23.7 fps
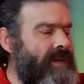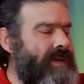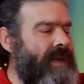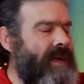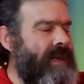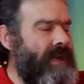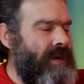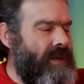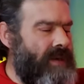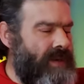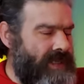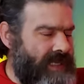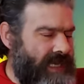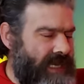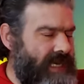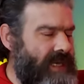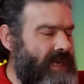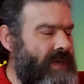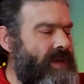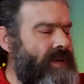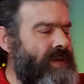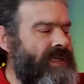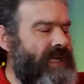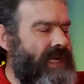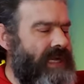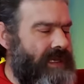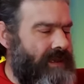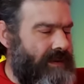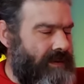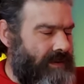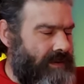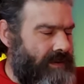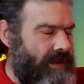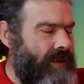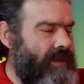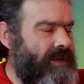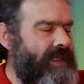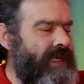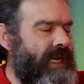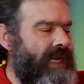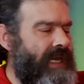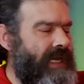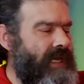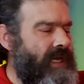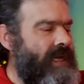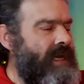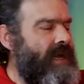oh, right. right. Okay. Okay.
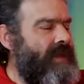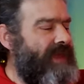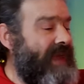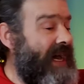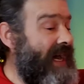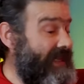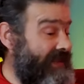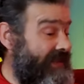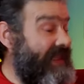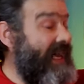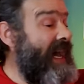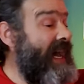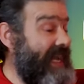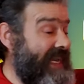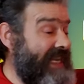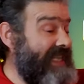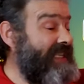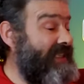Okay. That that